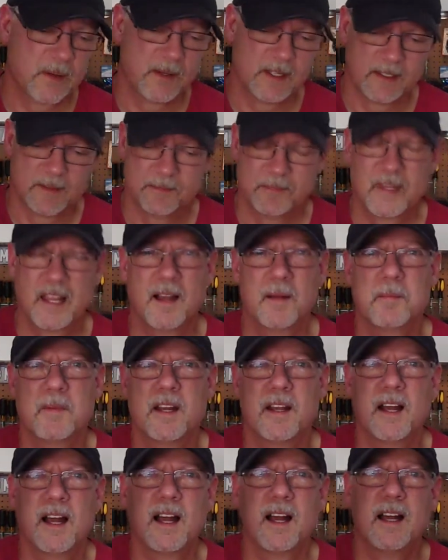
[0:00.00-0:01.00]

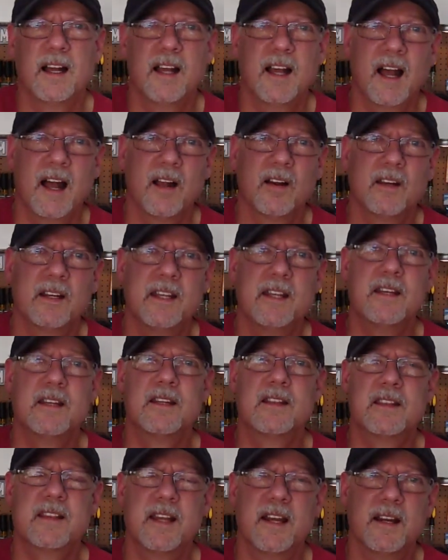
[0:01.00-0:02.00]
well, I'll
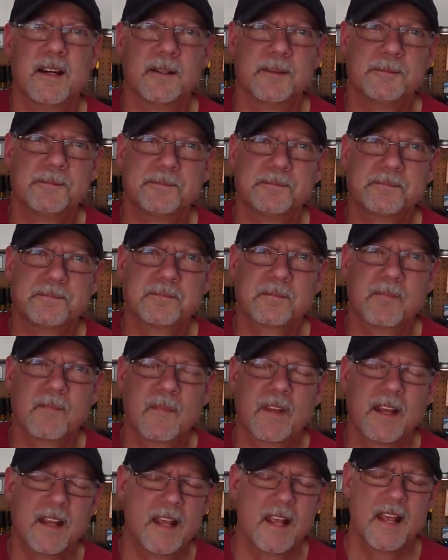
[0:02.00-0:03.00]
end it there.
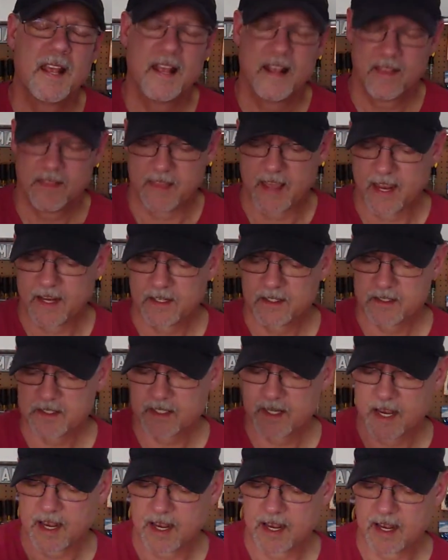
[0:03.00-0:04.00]

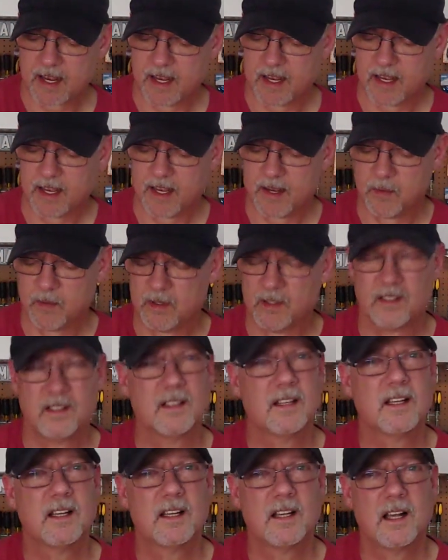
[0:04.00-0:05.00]
Thanks.
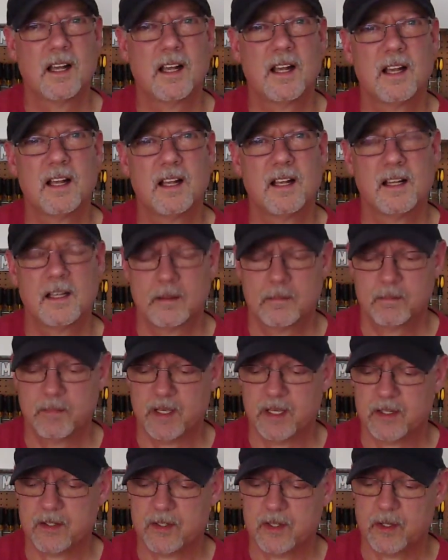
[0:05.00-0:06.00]
We'll
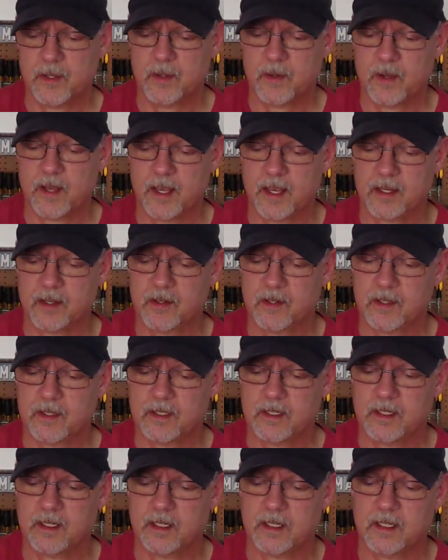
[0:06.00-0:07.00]
bid you a
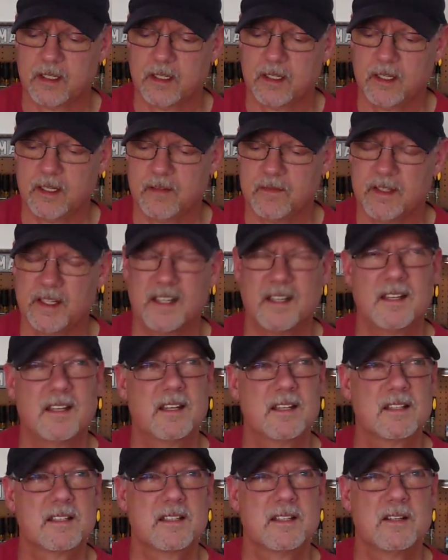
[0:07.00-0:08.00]
good
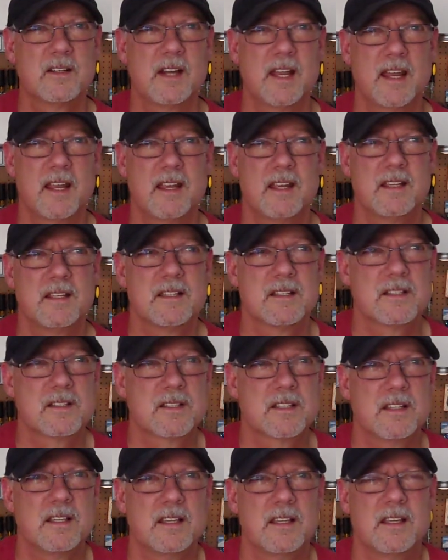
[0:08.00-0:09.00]
evening. Today
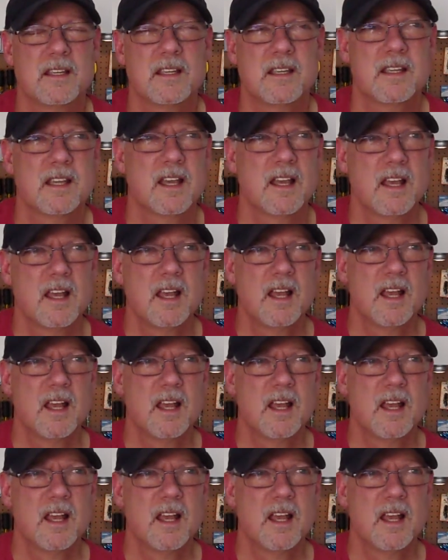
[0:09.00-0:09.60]
is the